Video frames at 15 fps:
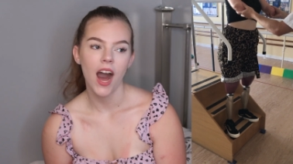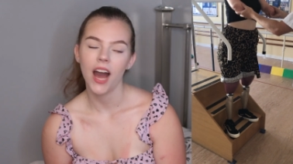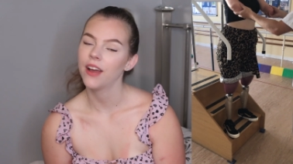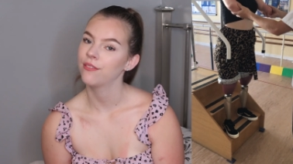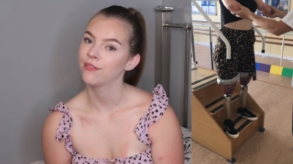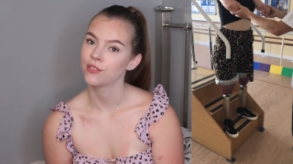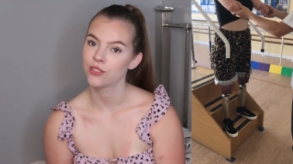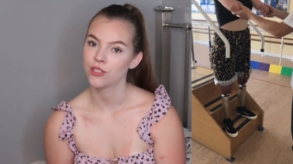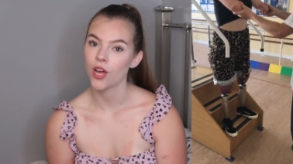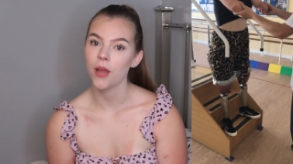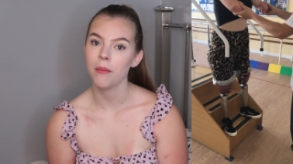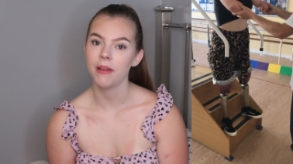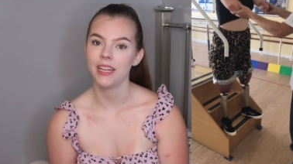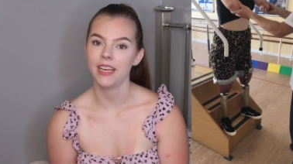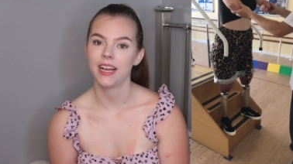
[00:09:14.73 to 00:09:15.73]
I have
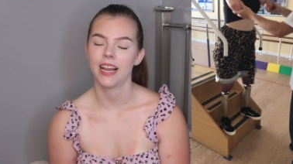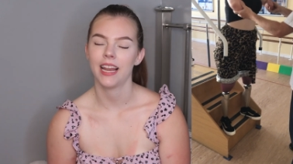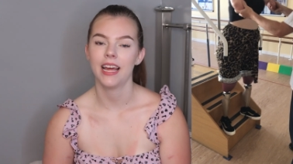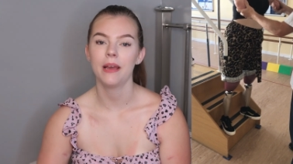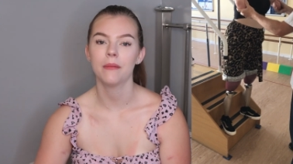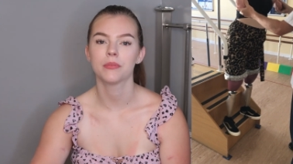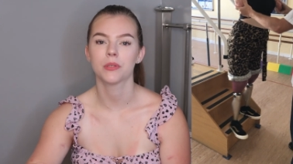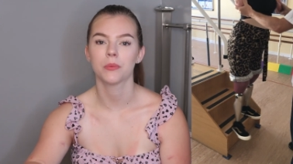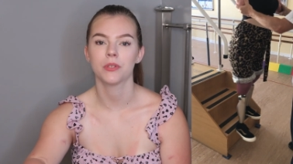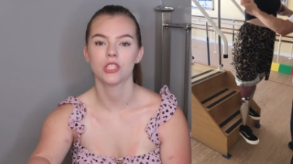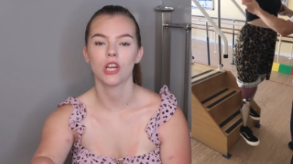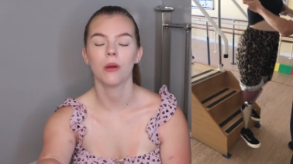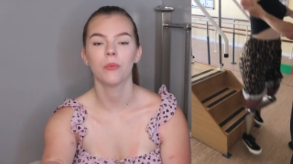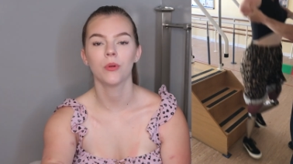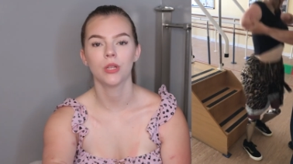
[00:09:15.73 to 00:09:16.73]
so many clips
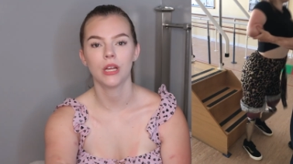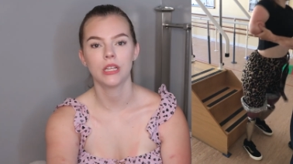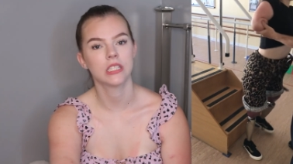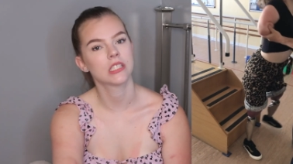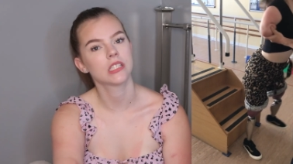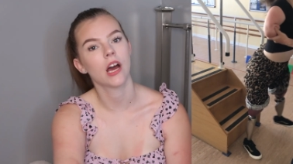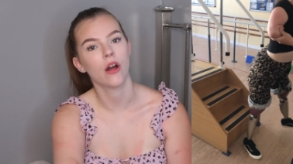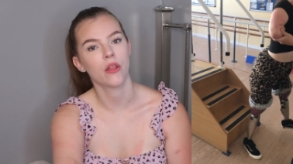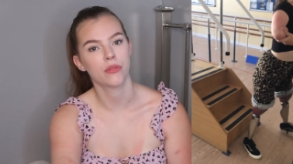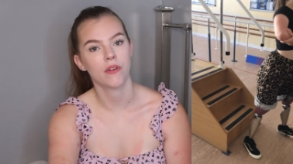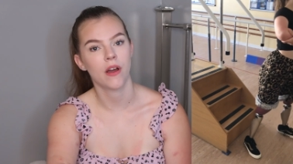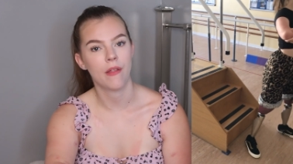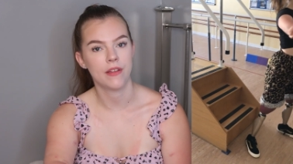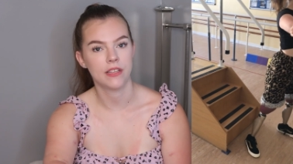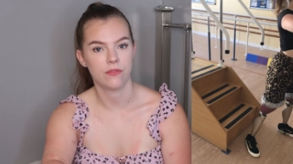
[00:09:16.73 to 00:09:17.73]
which I will insert
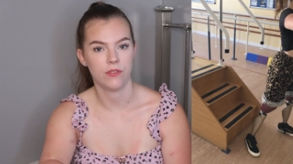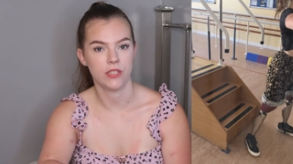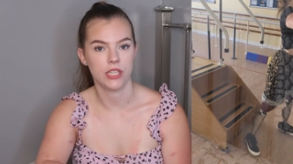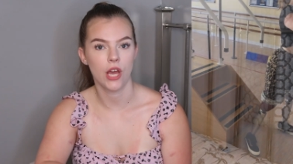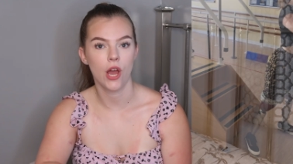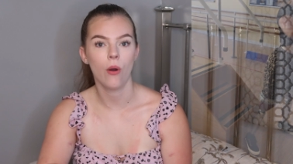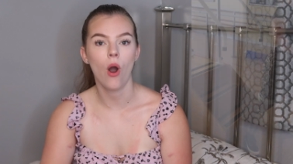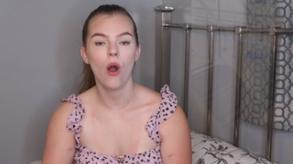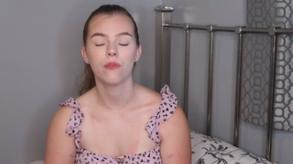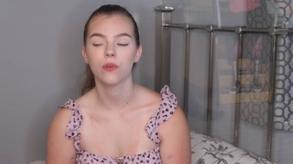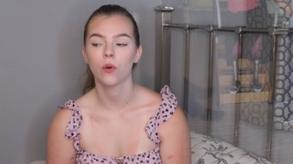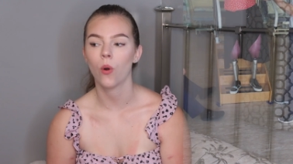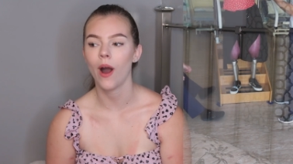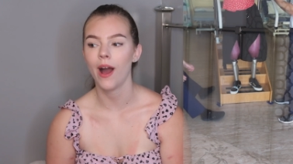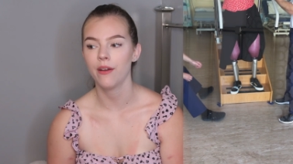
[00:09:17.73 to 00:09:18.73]
throughout this video
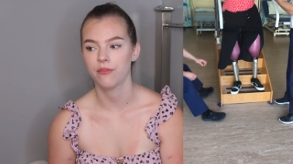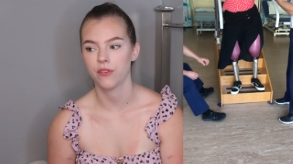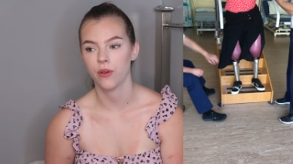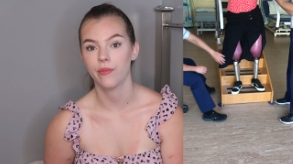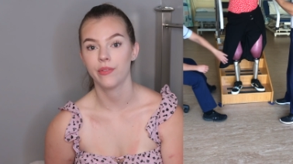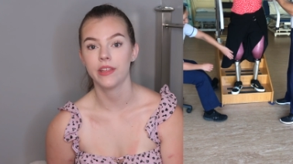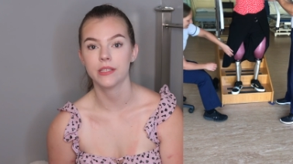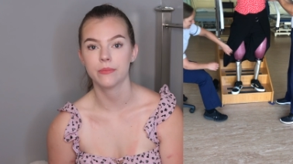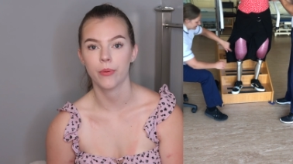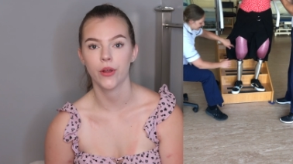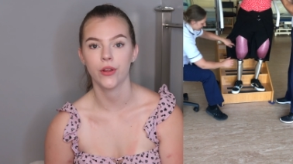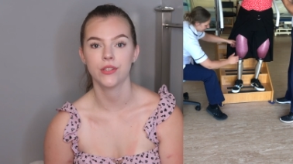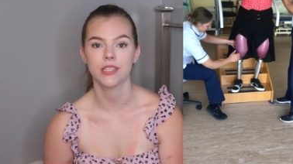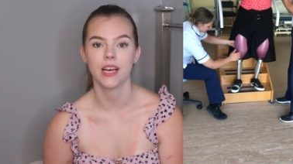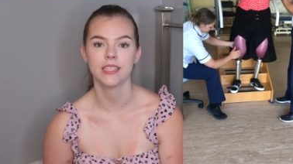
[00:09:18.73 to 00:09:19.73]
of quite a few of these
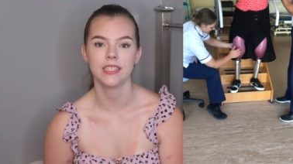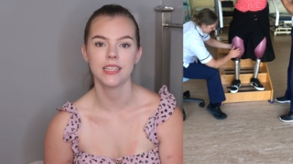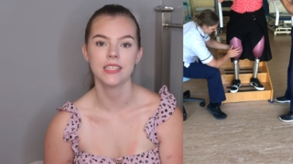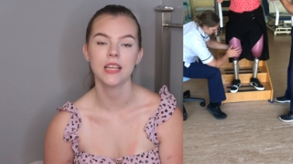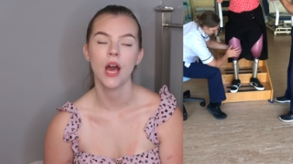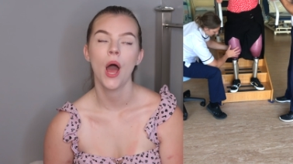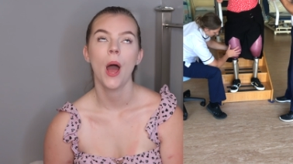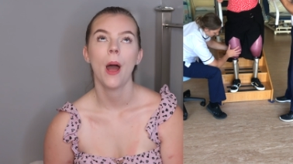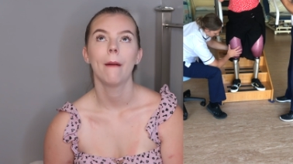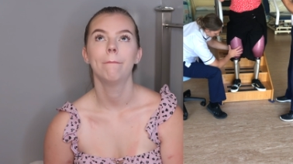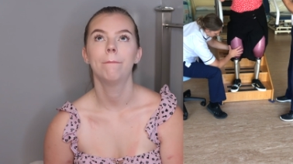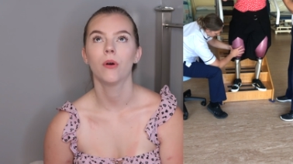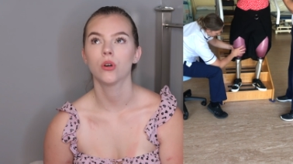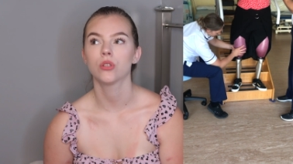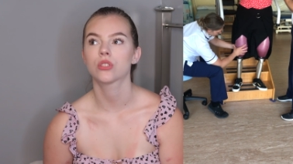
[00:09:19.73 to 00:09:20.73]
processes,
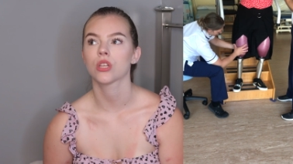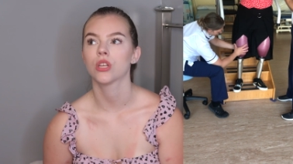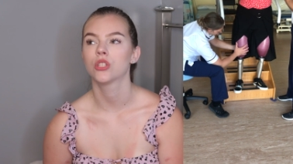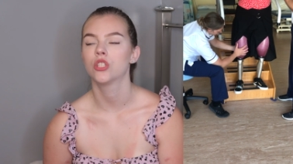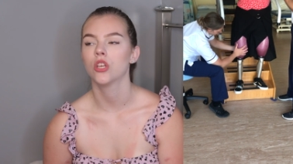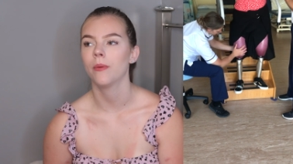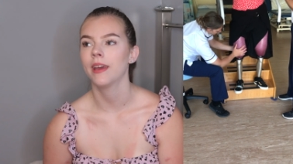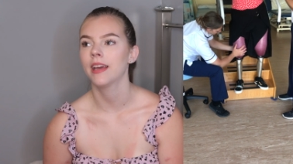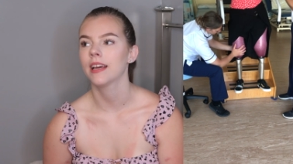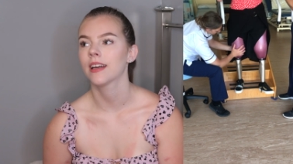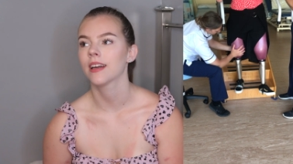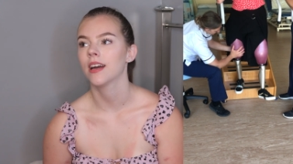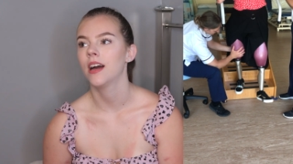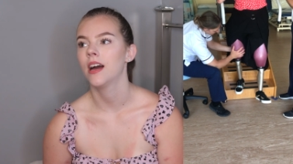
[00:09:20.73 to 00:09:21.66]
but doing